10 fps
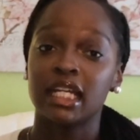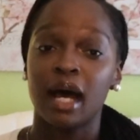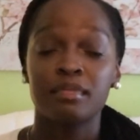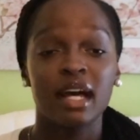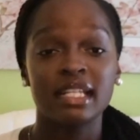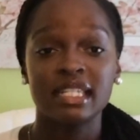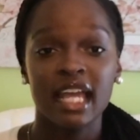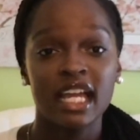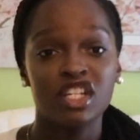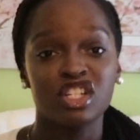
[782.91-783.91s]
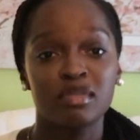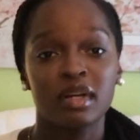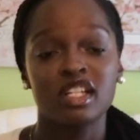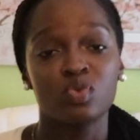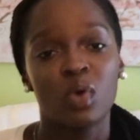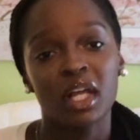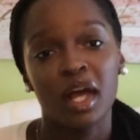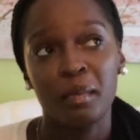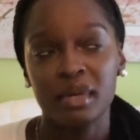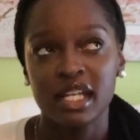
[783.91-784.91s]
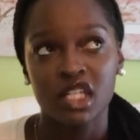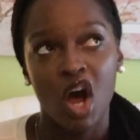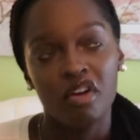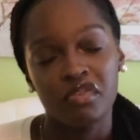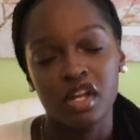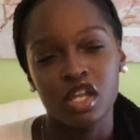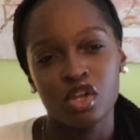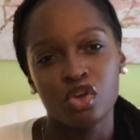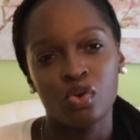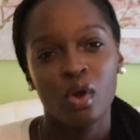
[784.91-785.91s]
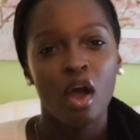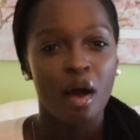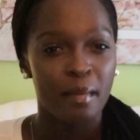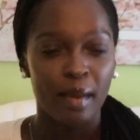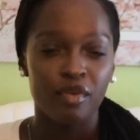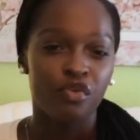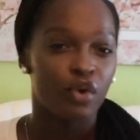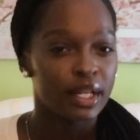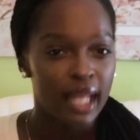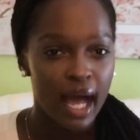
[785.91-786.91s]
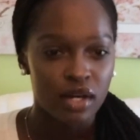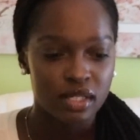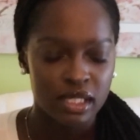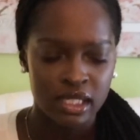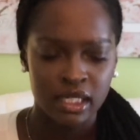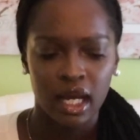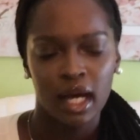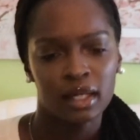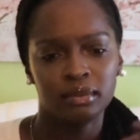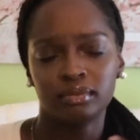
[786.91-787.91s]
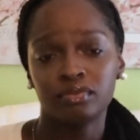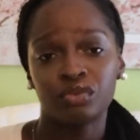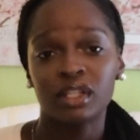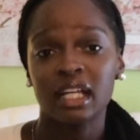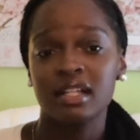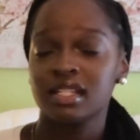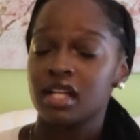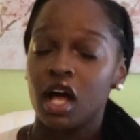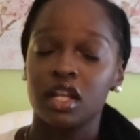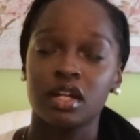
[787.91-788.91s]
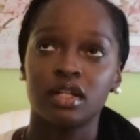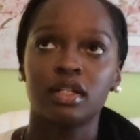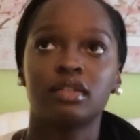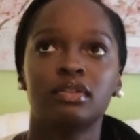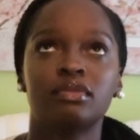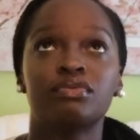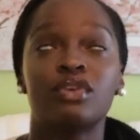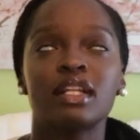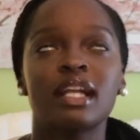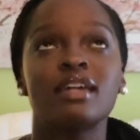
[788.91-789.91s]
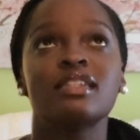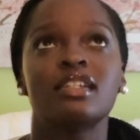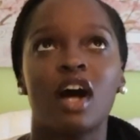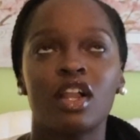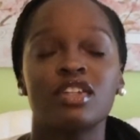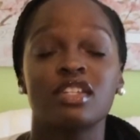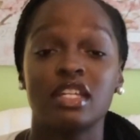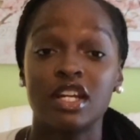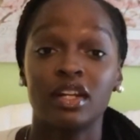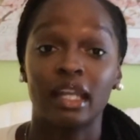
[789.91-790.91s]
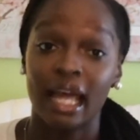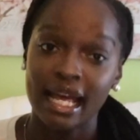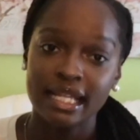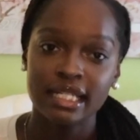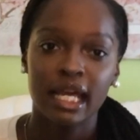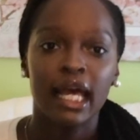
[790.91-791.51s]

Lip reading: I'm not saying just because one company is offering you maybe $4,000 a year less